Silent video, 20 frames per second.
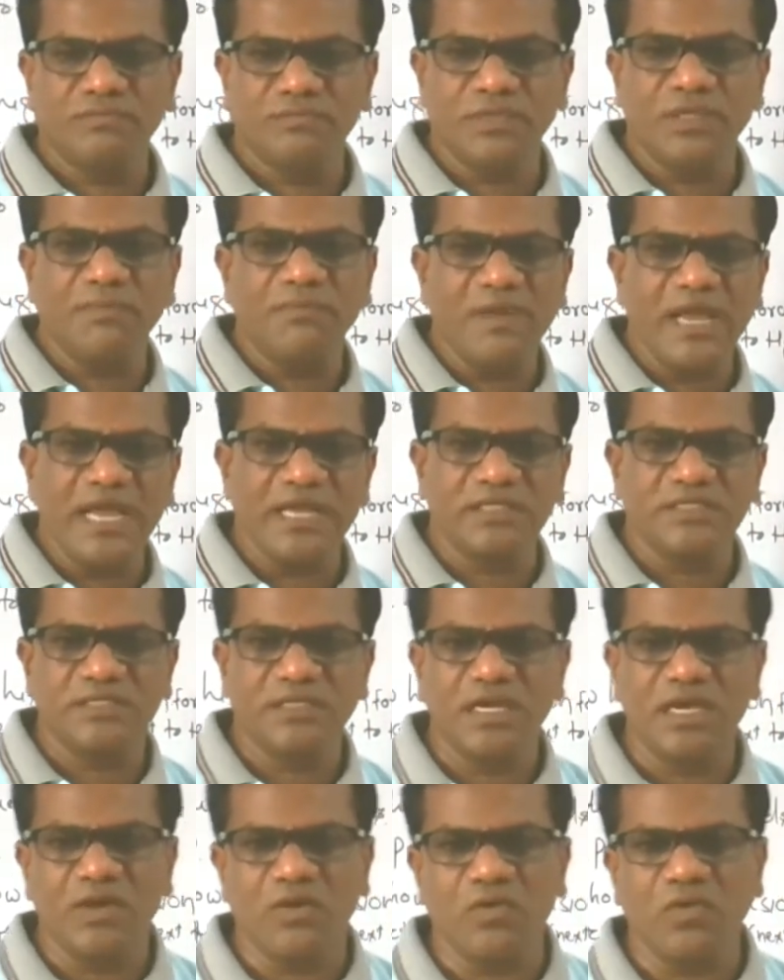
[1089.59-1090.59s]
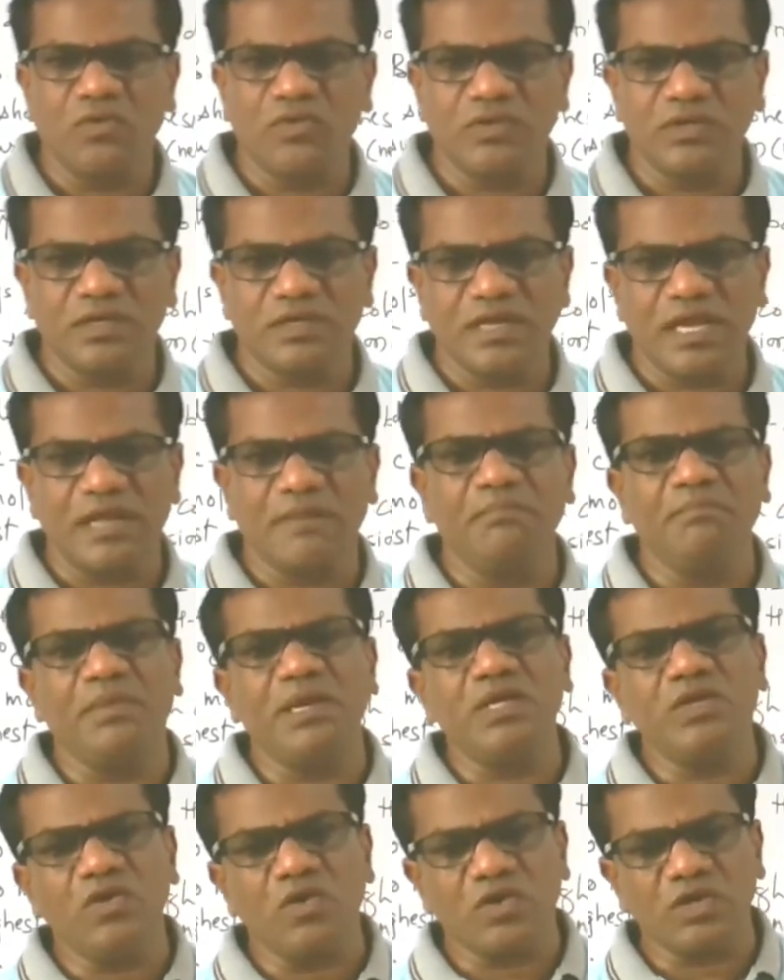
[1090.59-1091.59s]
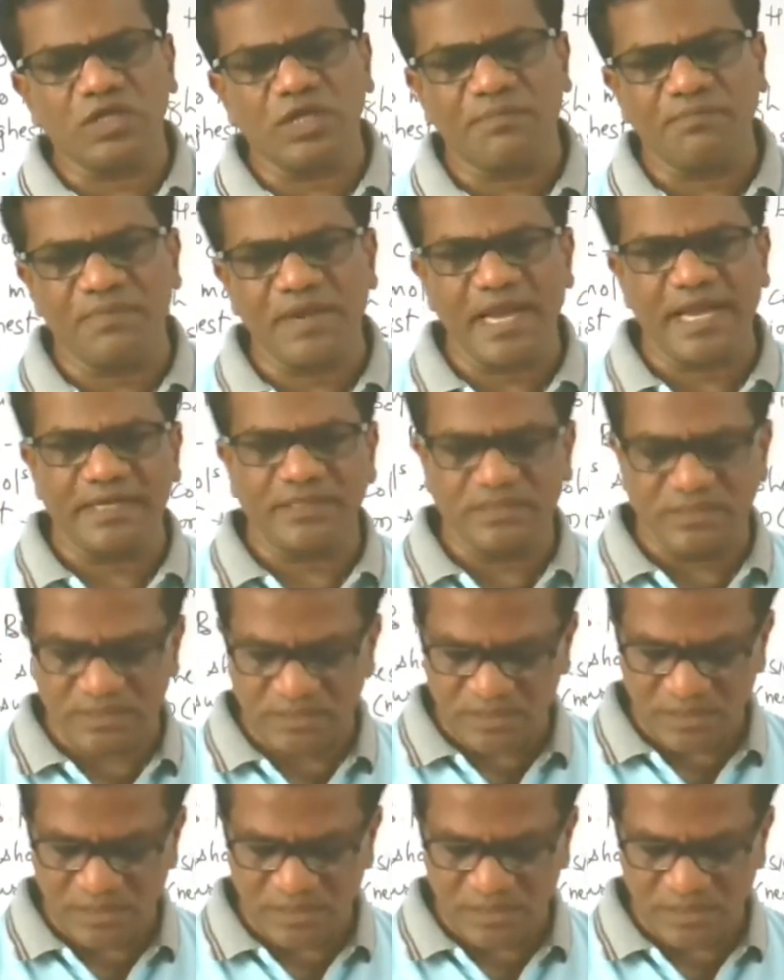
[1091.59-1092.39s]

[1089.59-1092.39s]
the plants like coconut and many other plants,